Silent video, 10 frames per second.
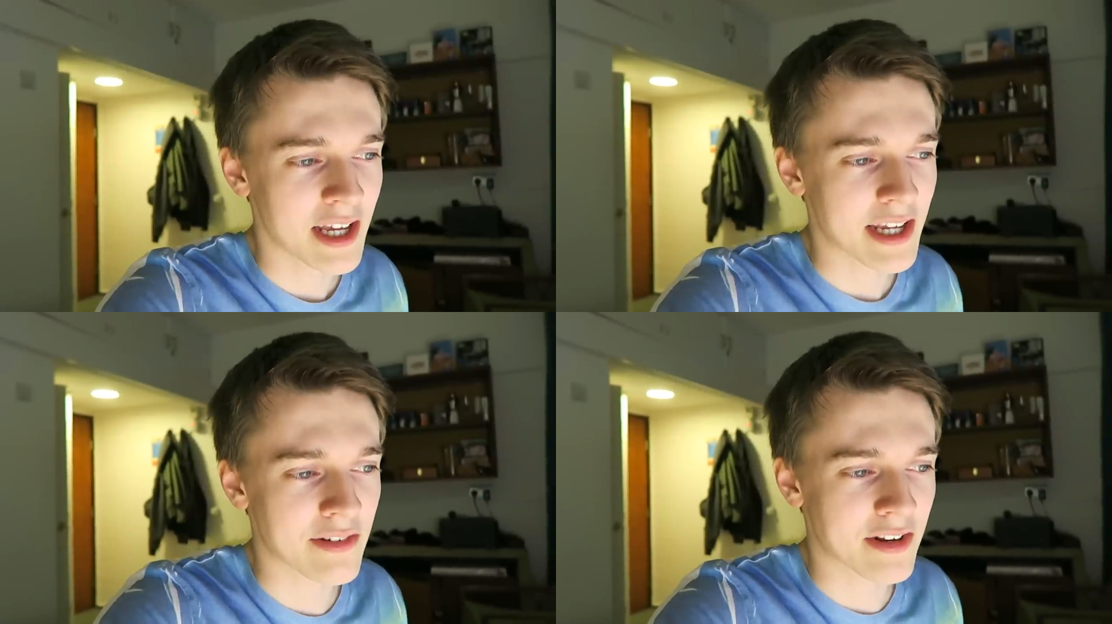
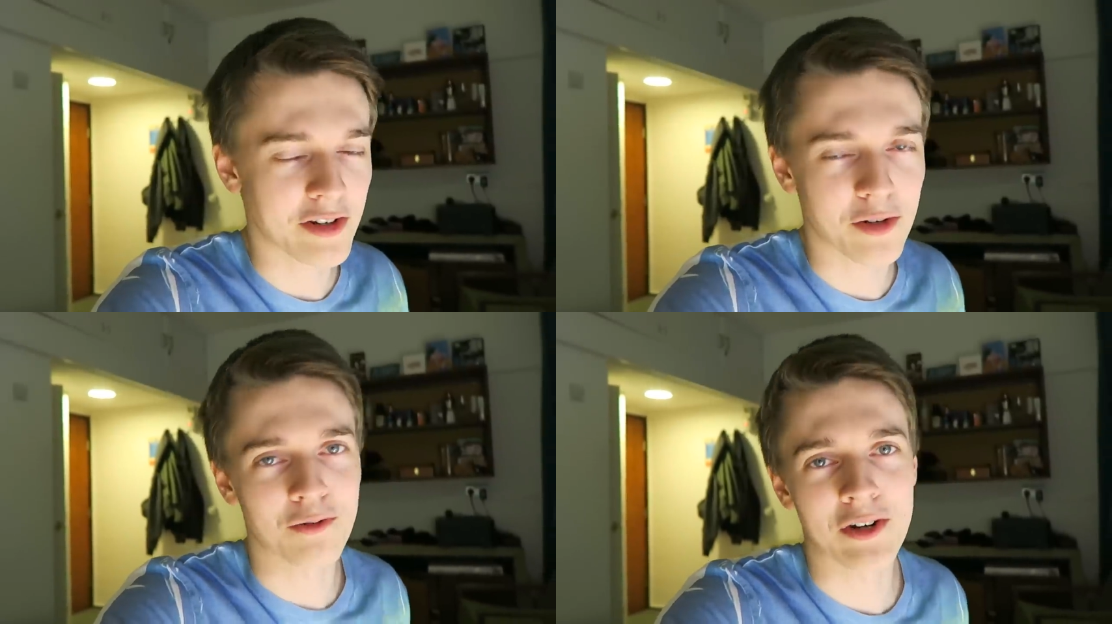Even if
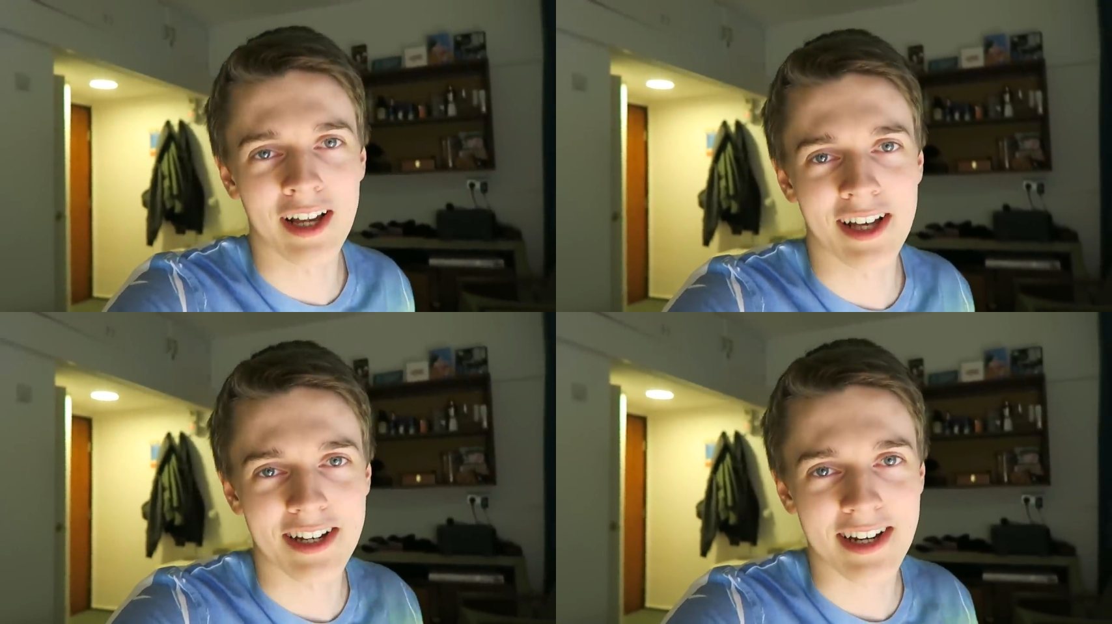you don't
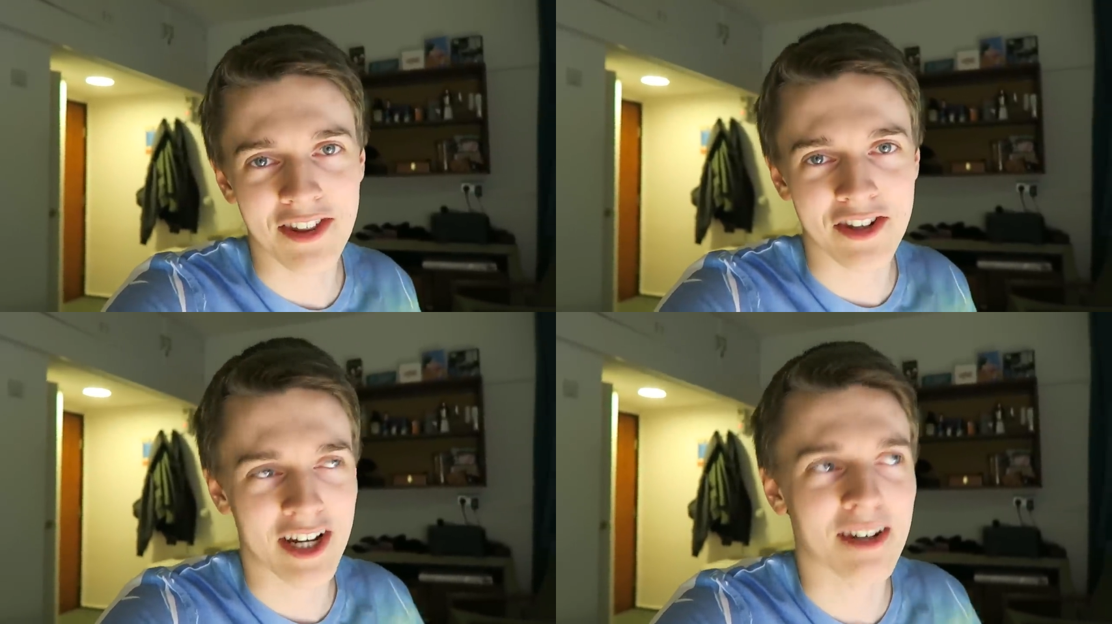realise it
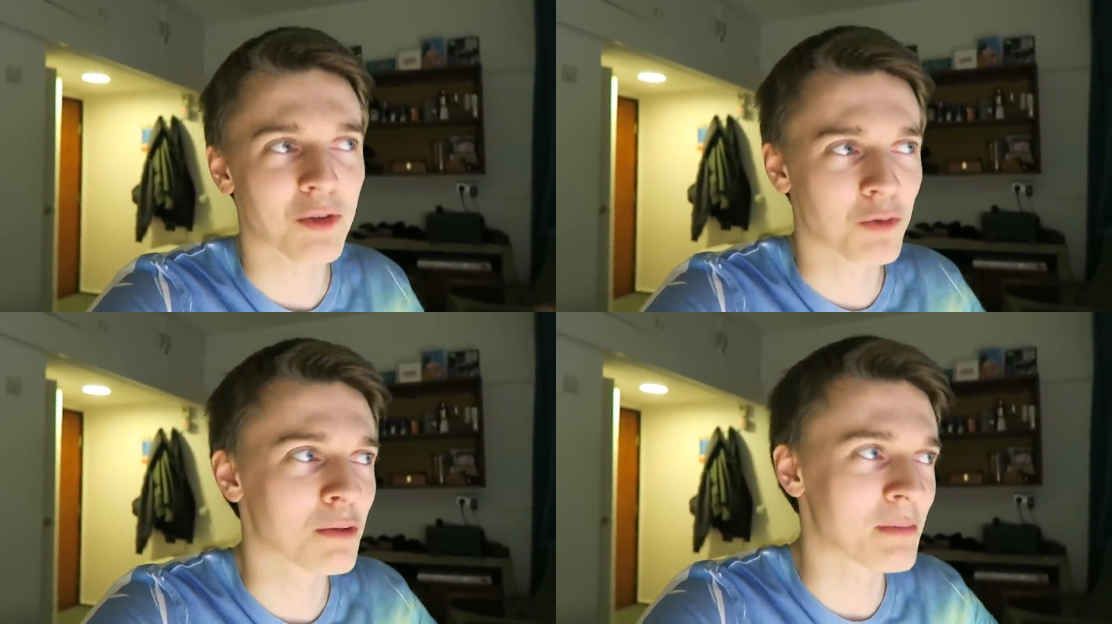at the time,
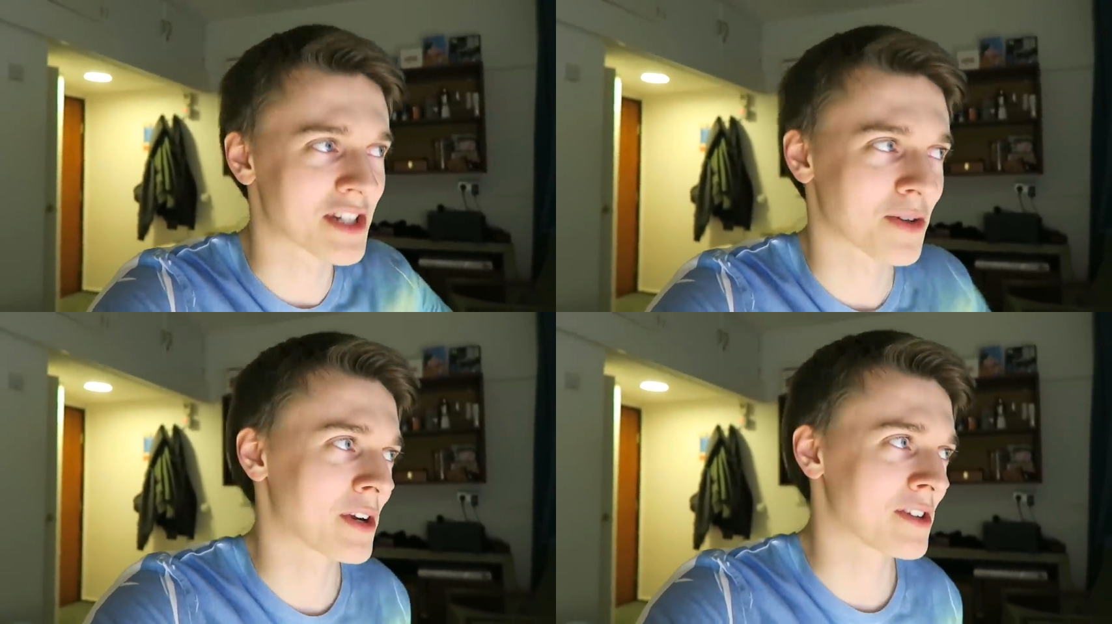you will
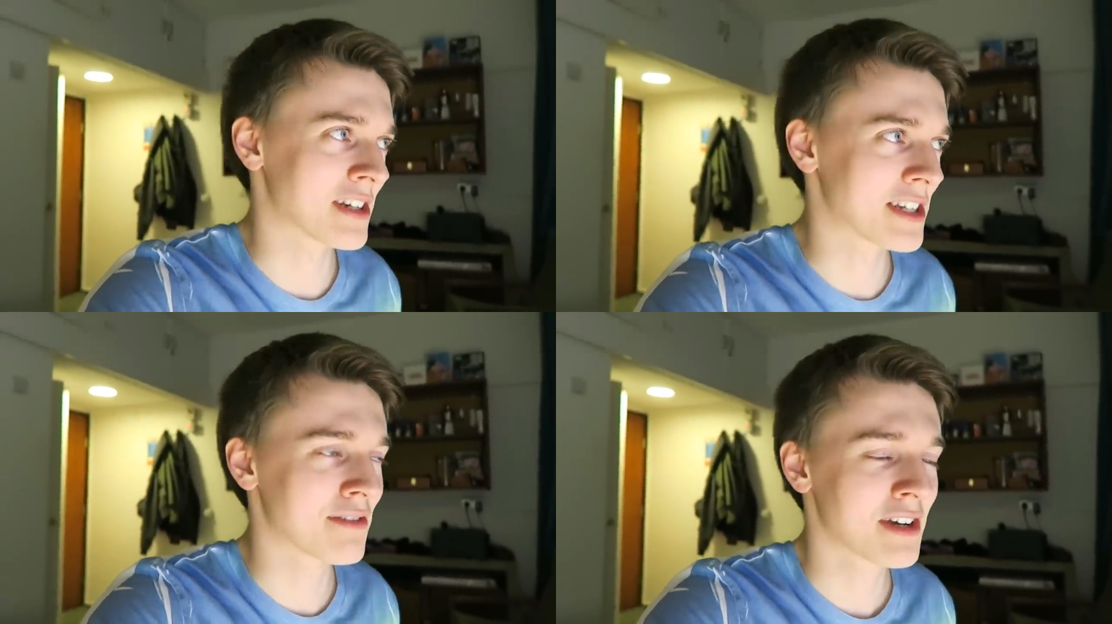miss it when you
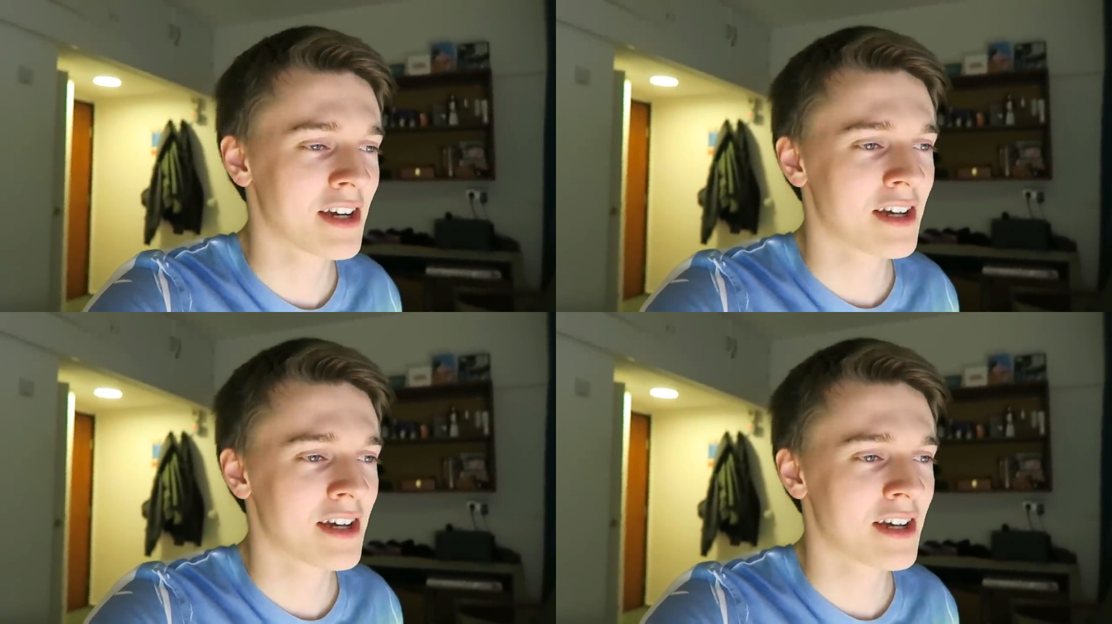leave.